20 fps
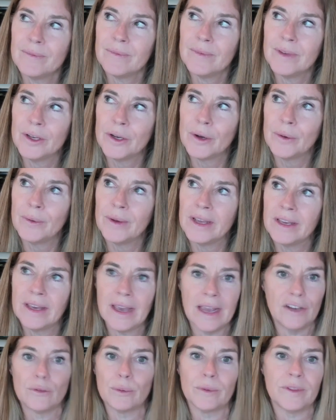
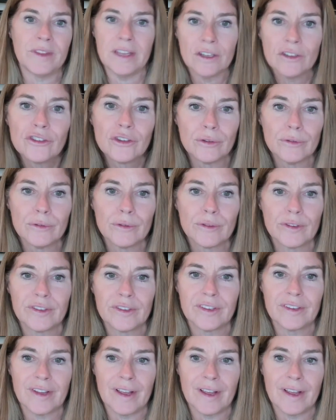engage with the issues